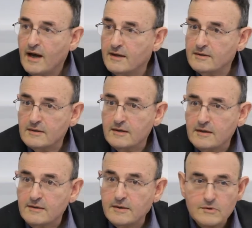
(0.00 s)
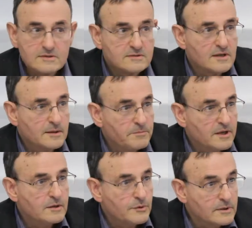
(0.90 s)
And there is a
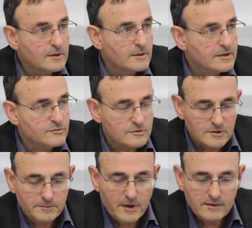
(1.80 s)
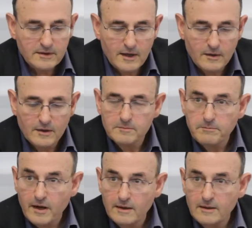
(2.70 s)
big critical literature by now,
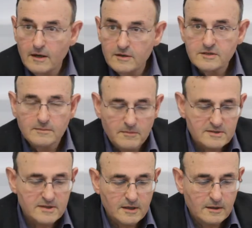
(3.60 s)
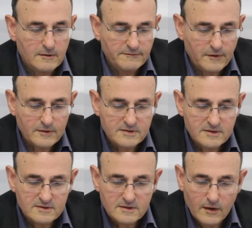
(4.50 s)
and by and large it mostly
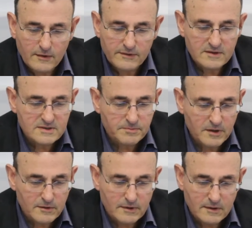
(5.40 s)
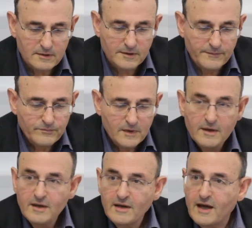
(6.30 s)
focuses on this period.
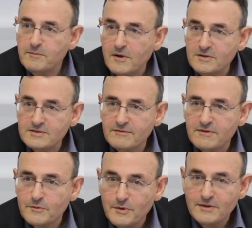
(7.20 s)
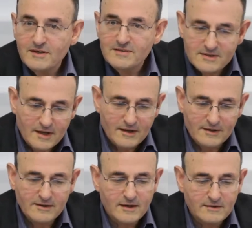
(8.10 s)
And most of the critics
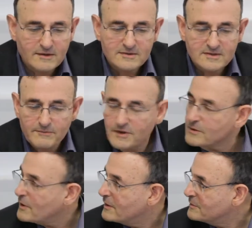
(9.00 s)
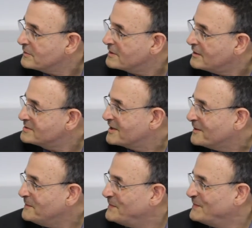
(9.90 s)
say that there's something wrong with housing.